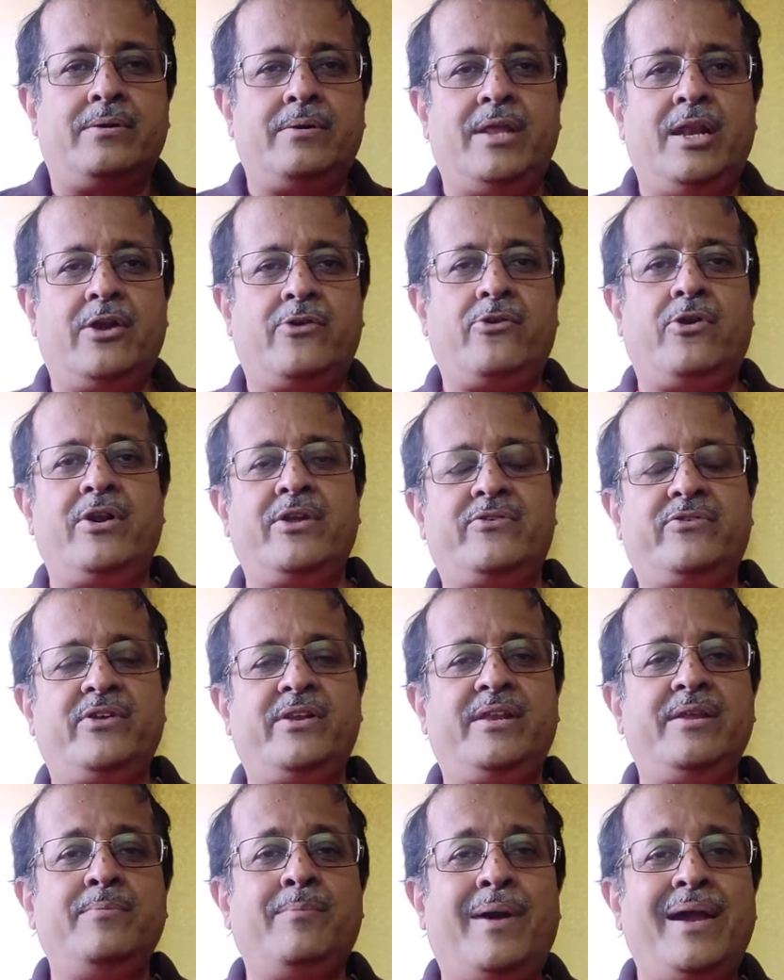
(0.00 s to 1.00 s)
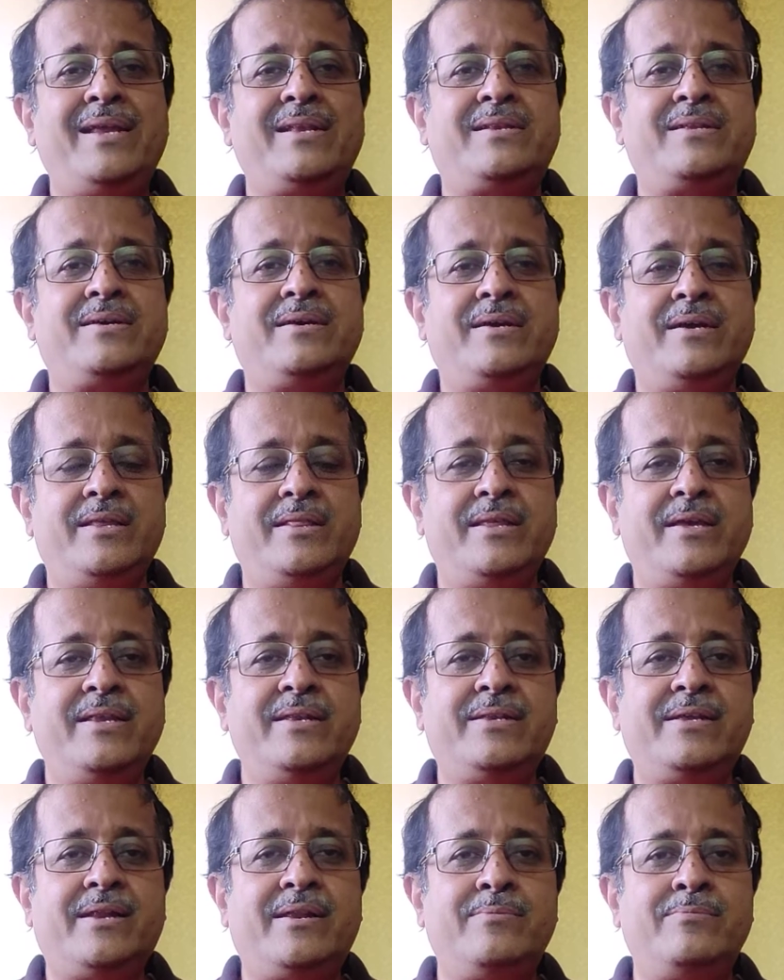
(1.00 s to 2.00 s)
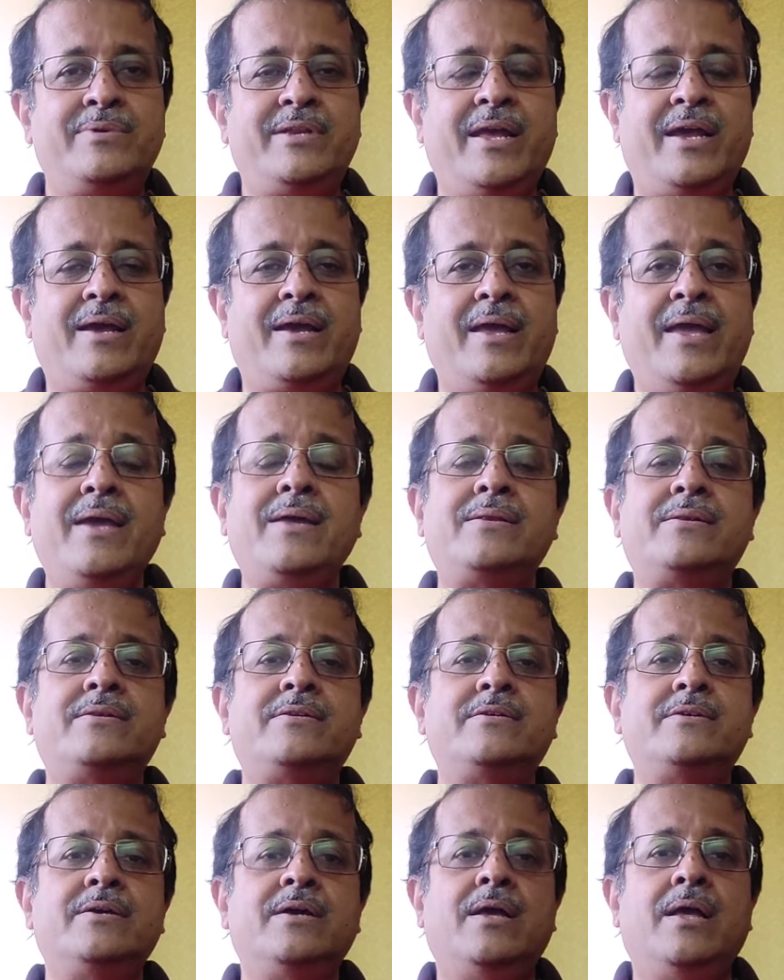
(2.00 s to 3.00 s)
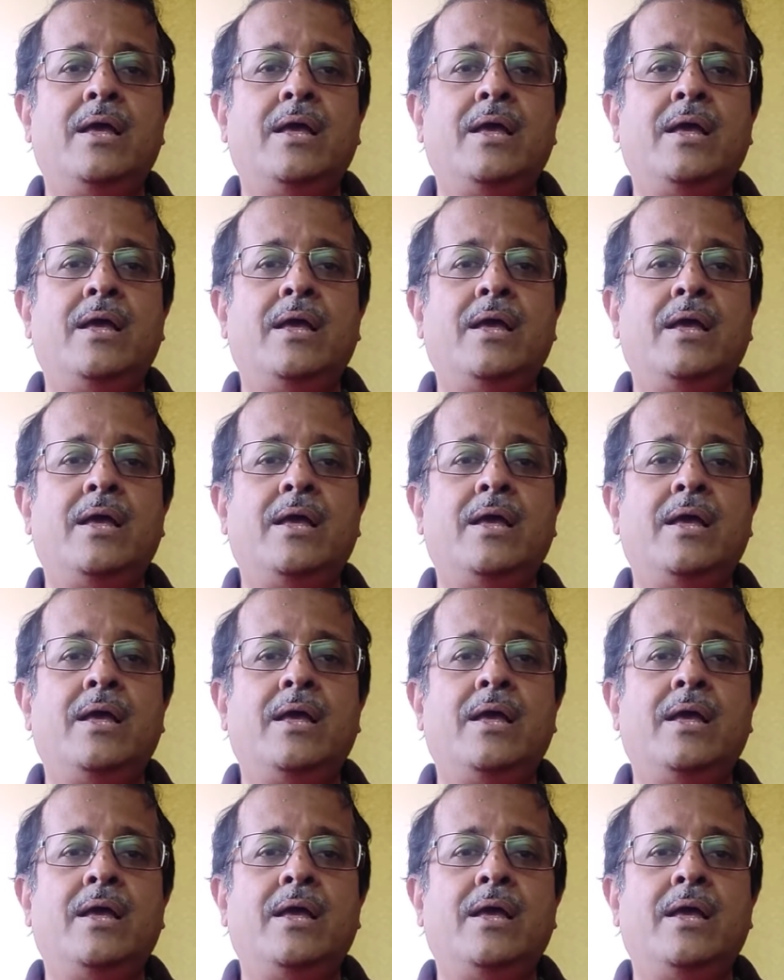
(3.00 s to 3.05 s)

electronic city might in the interim take a hit,